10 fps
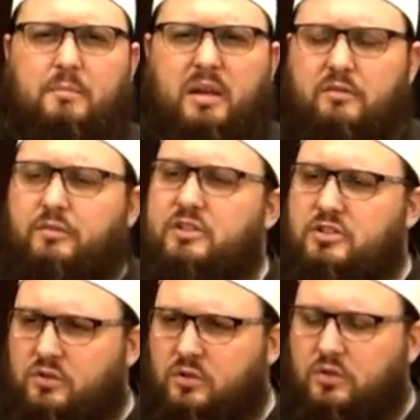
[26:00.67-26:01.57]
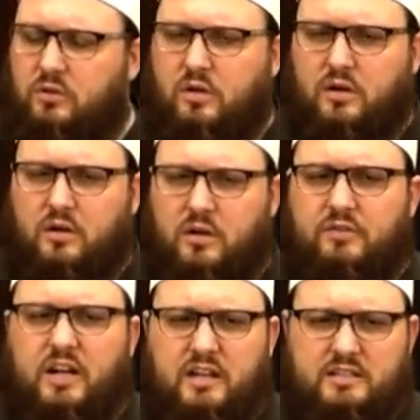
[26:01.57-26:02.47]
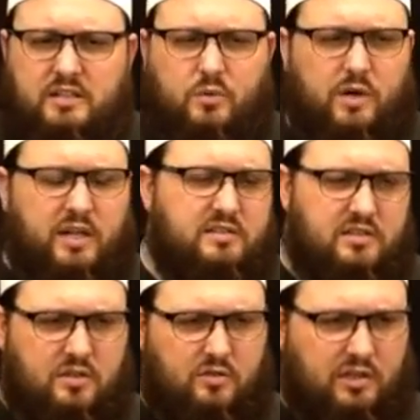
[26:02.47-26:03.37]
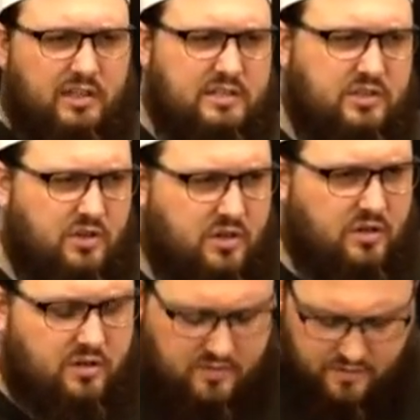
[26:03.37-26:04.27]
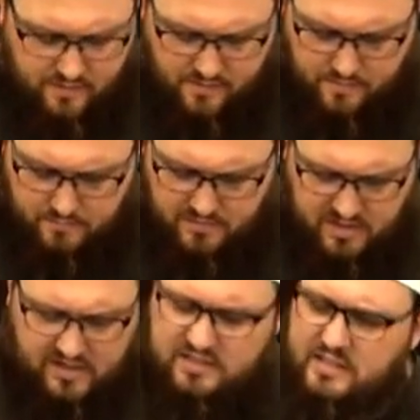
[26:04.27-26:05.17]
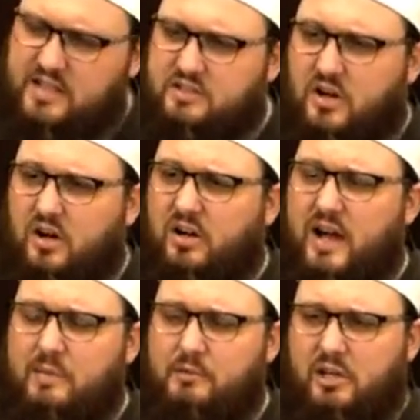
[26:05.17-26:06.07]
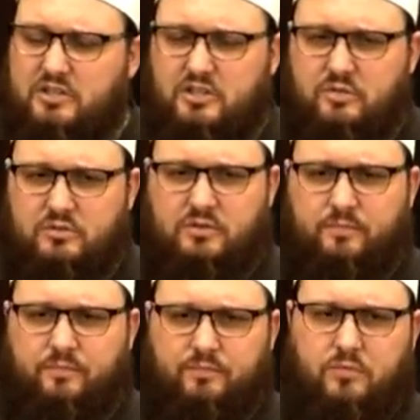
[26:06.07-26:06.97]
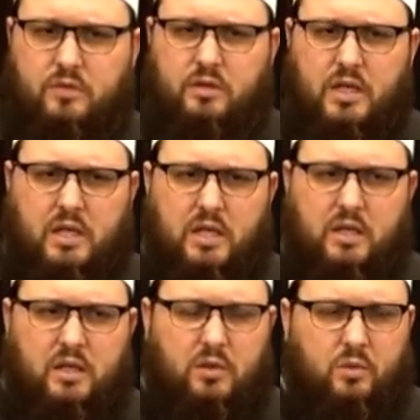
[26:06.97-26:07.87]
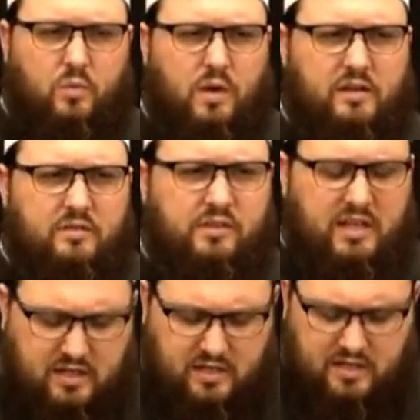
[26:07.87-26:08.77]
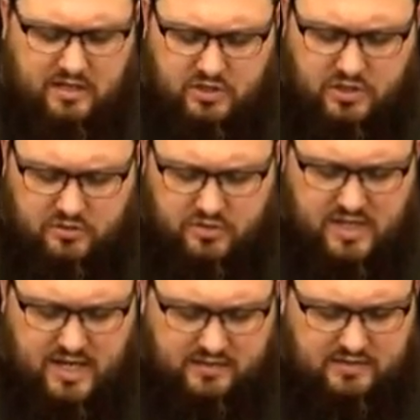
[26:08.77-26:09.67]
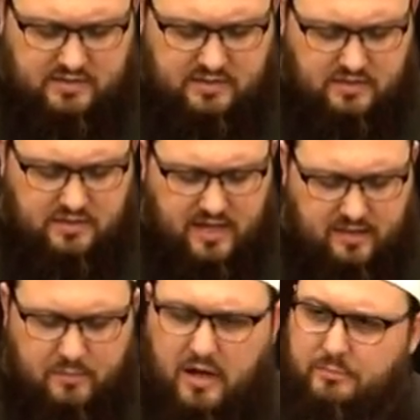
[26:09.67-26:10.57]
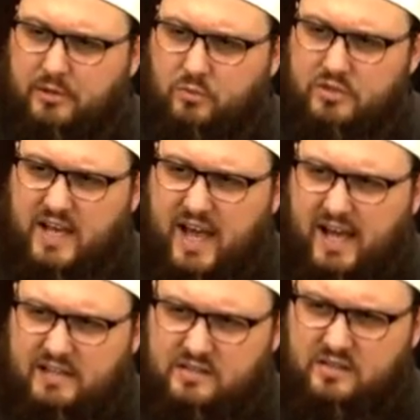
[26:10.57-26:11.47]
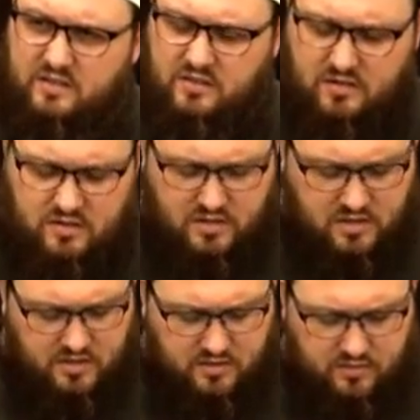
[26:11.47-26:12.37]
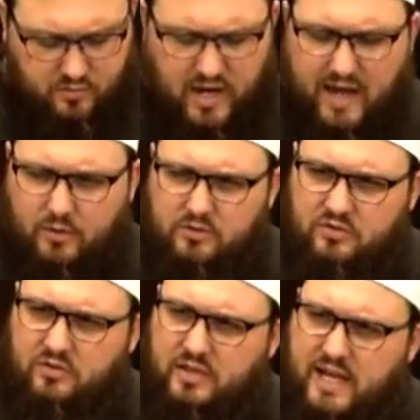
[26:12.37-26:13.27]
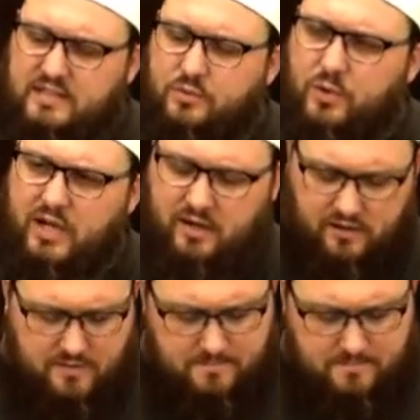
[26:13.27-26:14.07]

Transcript: beneficial or of consequence to the listener because these are common issues. One of the issues that came up and was asked uh, throughout last week